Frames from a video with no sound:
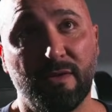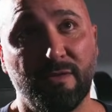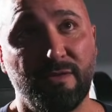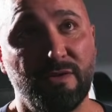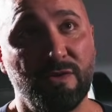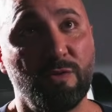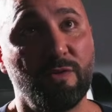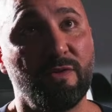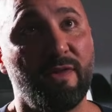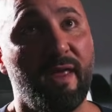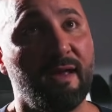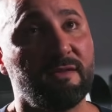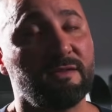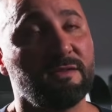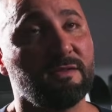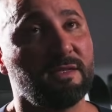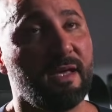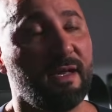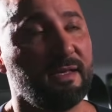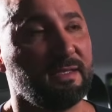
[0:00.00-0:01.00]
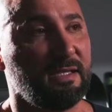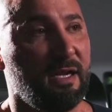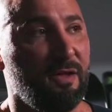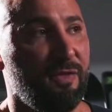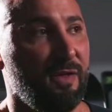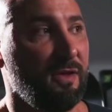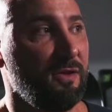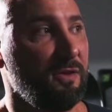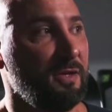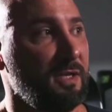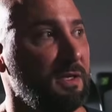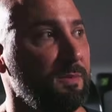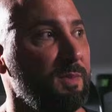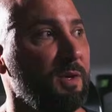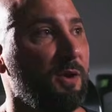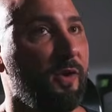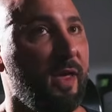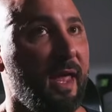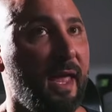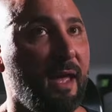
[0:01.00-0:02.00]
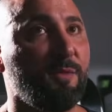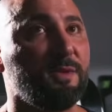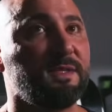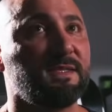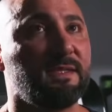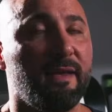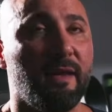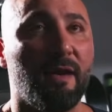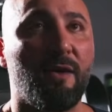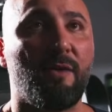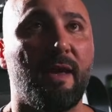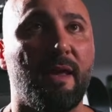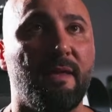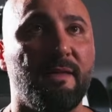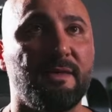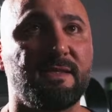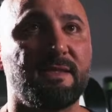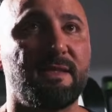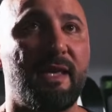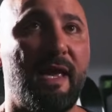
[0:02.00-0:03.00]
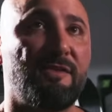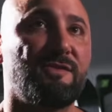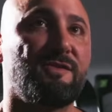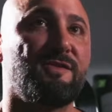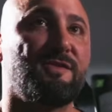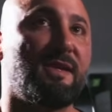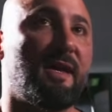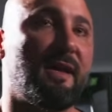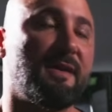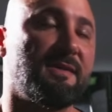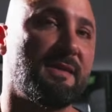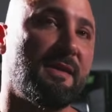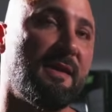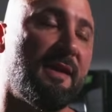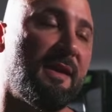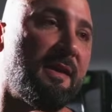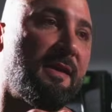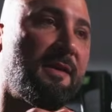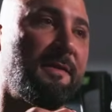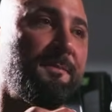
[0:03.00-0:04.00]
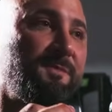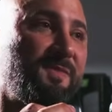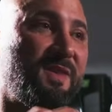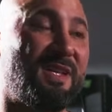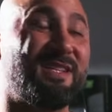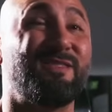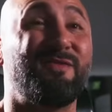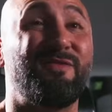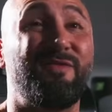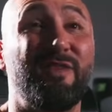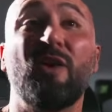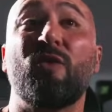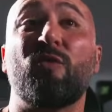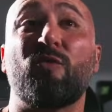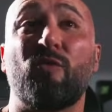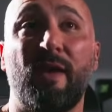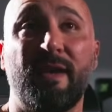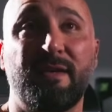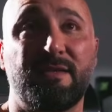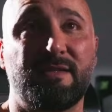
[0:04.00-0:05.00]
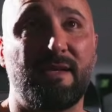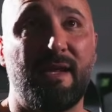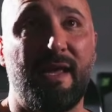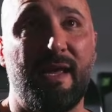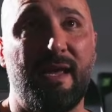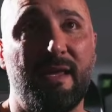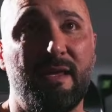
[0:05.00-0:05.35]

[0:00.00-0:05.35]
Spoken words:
doing the exercise. And I think you need to be okay with saying, okay, this exercise doesn't feel right today,